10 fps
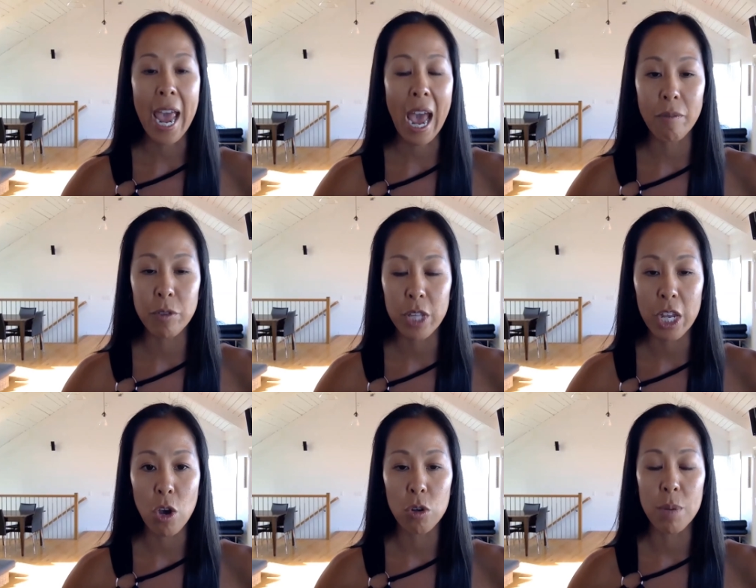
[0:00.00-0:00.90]
after they
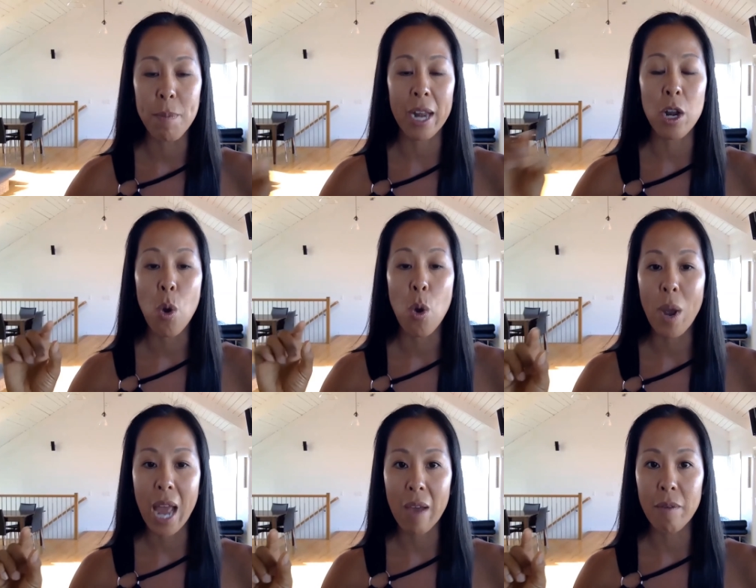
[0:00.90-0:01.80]
go to bed,
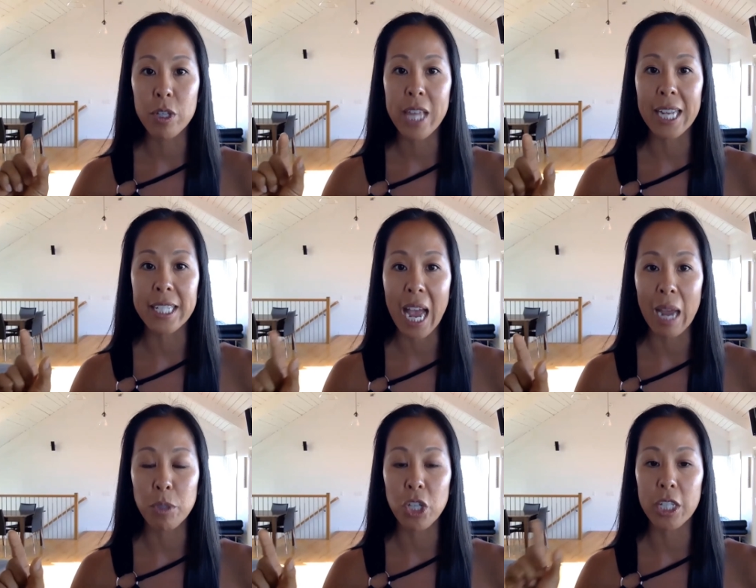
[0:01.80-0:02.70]
whenever that
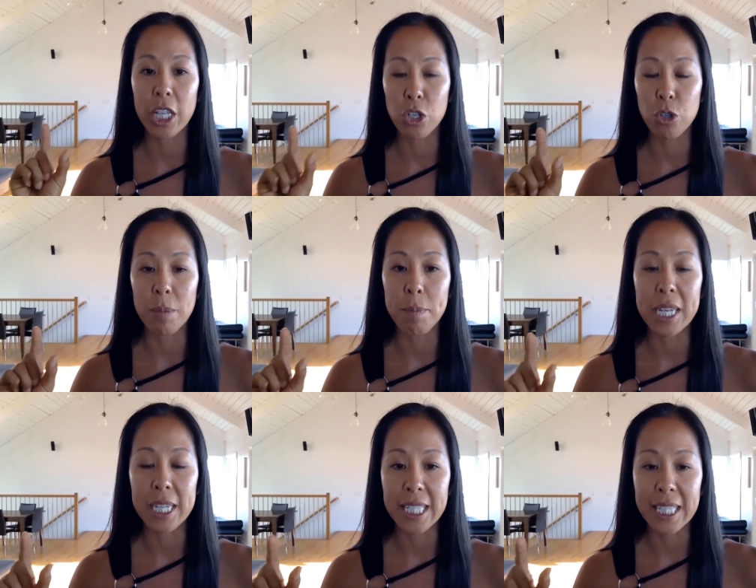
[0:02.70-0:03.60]
time chunk that you can be
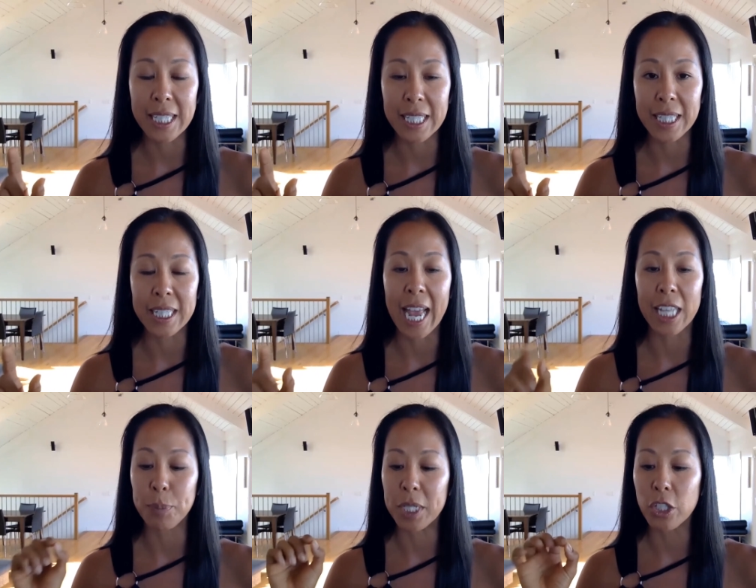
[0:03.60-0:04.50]
consistent
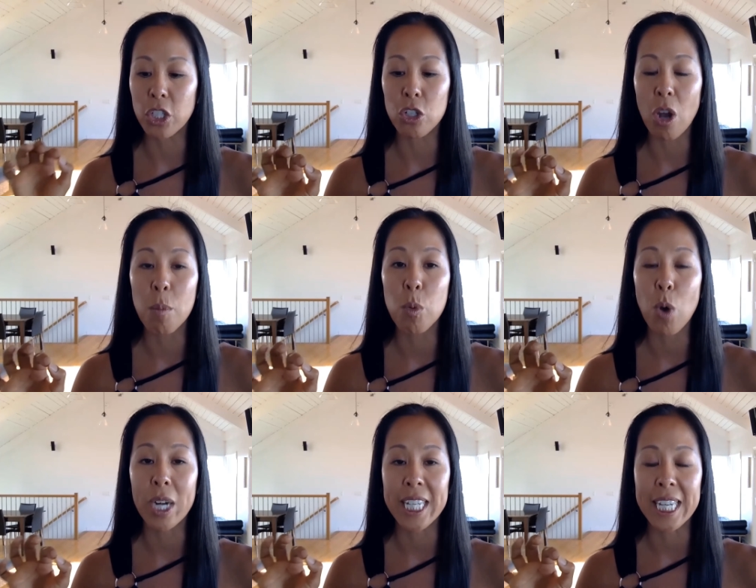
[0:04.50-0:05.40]
as, because the number
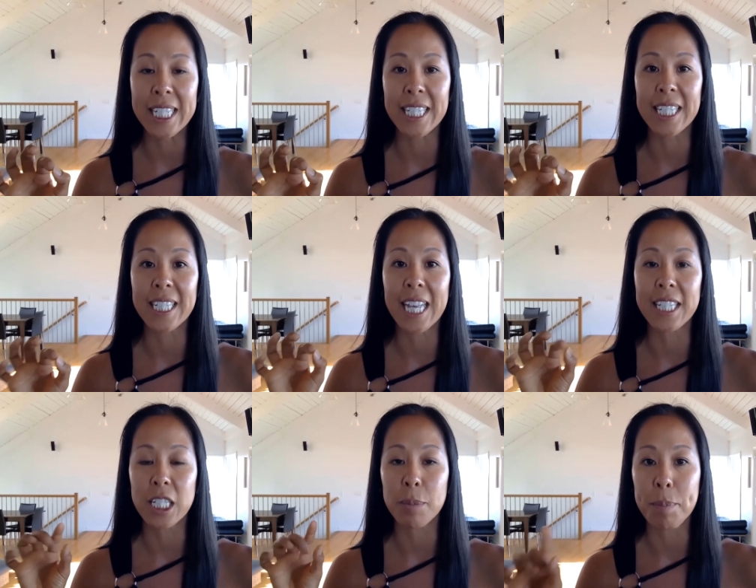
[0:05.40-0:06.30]
one key to success
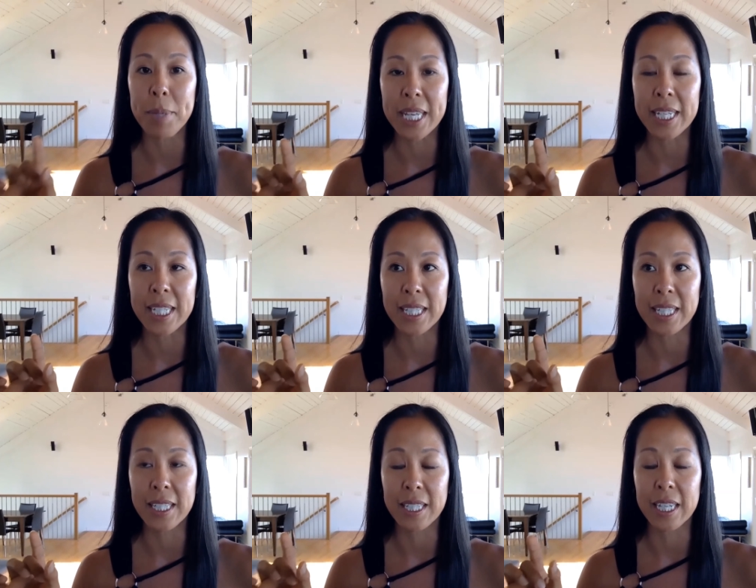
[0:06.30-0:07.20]
is being
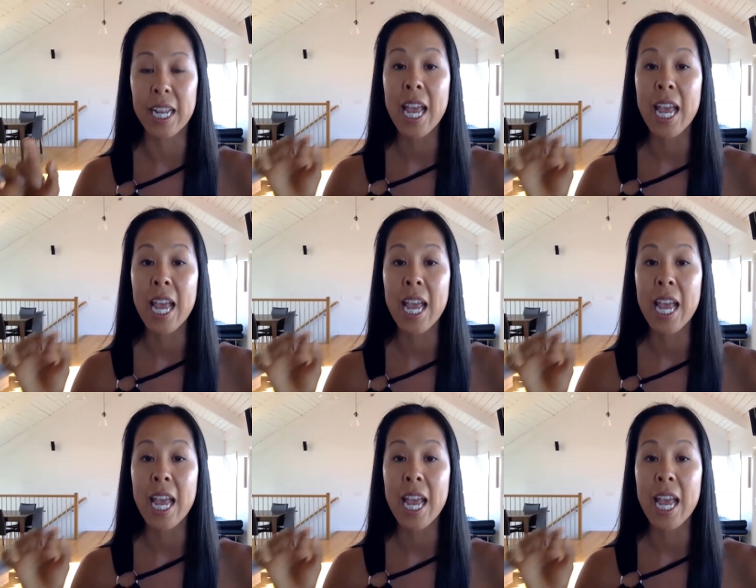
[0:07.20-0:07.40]
consistent.